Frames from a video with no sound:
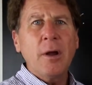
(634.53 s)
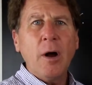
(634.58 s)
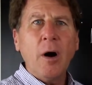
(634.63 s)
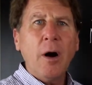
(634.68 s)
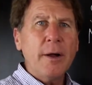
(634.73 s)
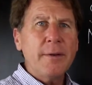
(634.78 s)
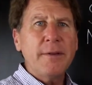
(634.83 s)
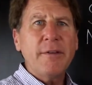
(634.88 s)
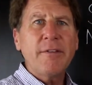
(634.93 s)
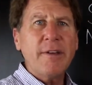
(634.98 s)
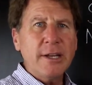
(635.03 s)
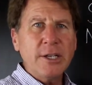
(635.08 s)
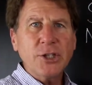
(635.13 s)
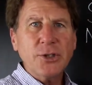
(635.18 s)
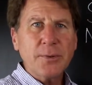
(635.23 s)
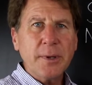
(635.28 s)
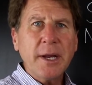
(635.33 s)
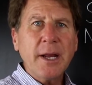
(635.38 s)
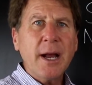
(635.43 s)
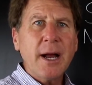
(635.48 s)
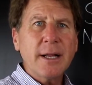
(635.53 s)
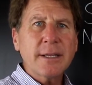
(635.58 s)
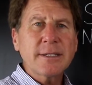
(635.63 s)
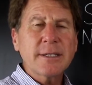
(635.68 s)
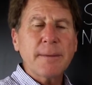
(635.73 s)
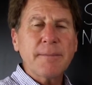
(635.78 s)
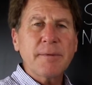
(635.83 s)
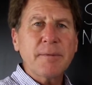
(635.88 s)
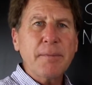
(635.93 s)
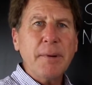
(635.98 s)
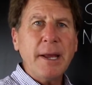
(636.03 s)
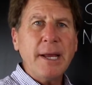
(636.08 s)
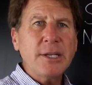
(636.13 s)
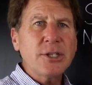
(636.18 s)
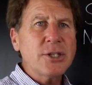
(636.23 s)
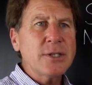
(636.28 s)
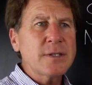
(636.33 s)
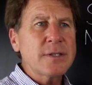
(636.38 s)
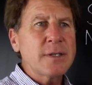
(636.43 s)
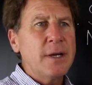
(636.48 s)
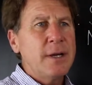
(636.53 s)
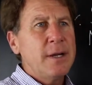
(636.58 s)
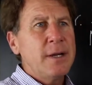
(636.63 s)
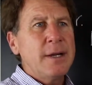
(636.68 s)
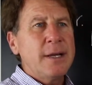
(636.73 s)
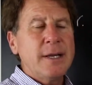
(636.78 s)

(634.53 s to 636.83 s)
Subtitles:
on these injury concepts pages,